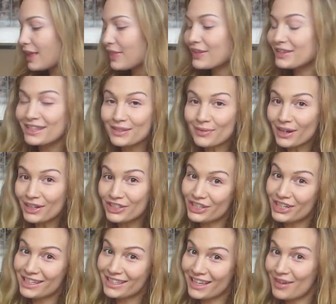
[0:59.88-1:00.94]
this is what
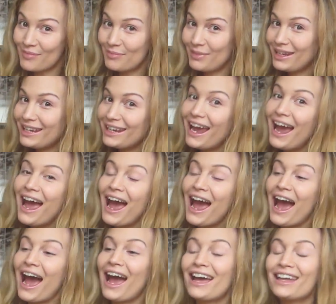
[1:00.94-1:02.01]
she sent me
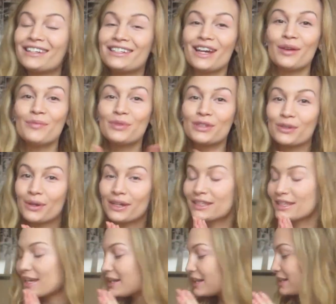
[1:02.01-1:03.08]
and I'm so
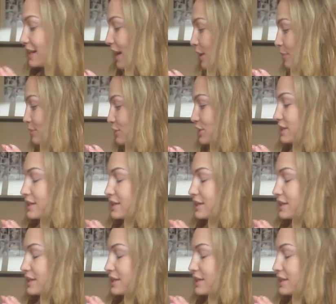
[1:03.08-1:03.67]
excited. She